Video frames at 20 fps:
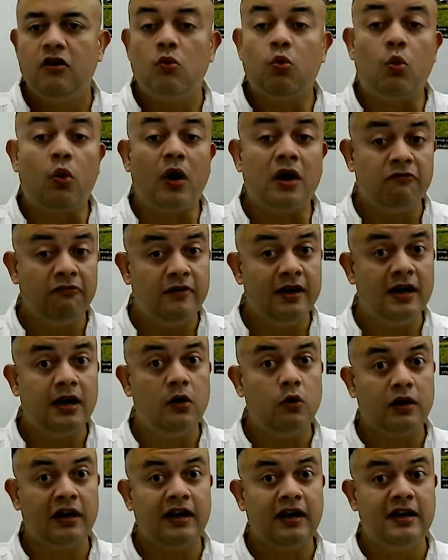what we are
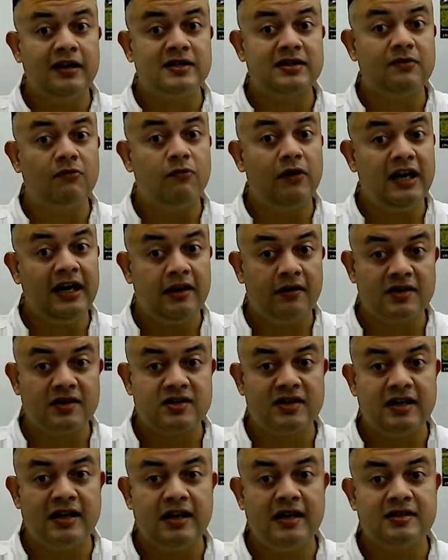looking is very
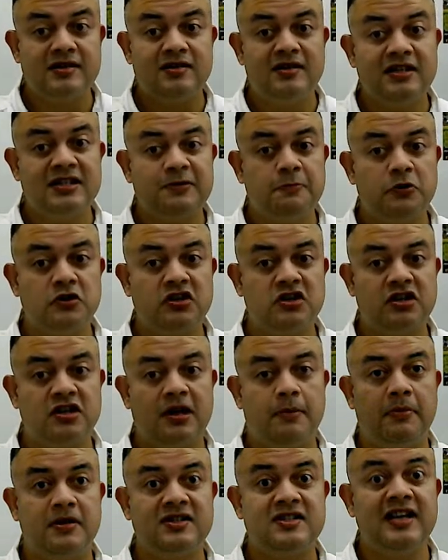interesting is this position
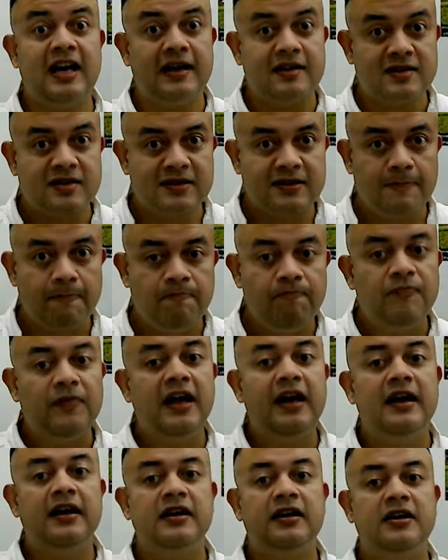number six
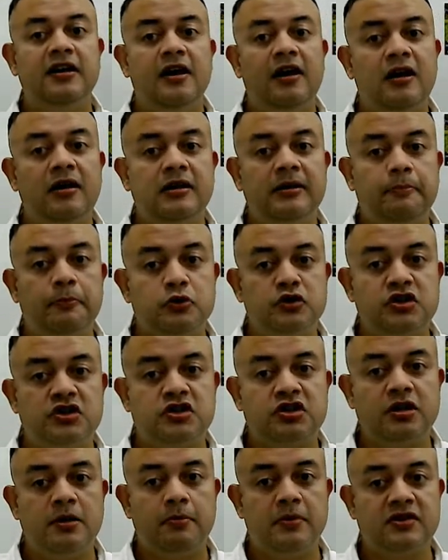here the
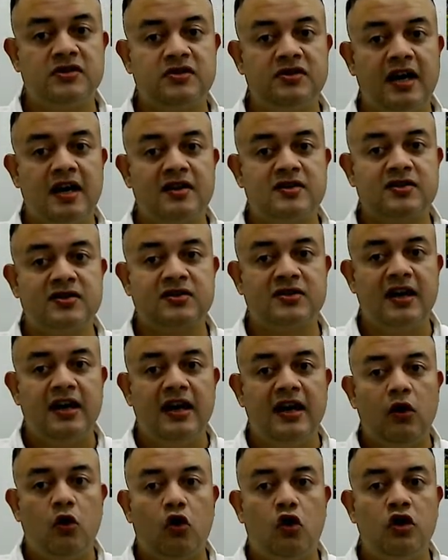position number
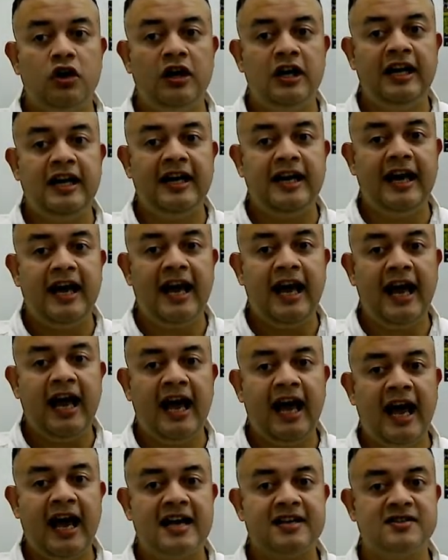six only a
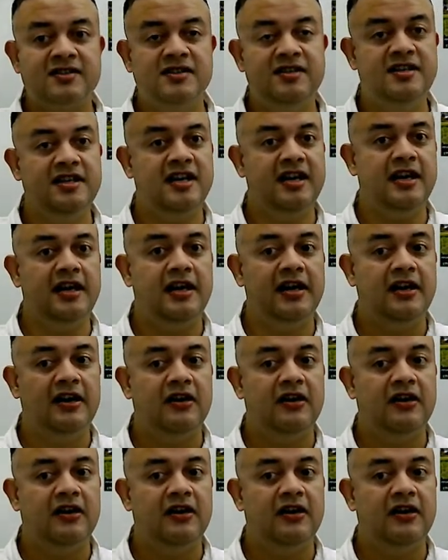has g